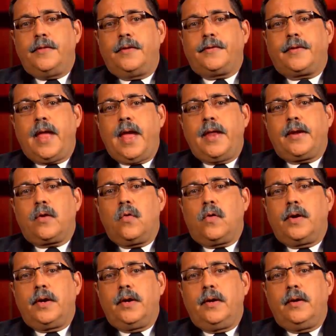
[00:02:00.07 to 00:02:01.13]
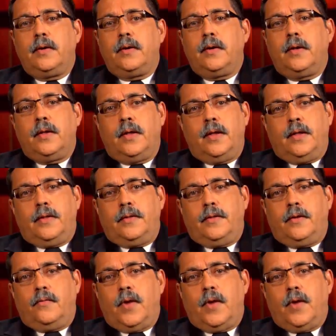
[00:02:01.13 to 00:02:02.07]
this category. The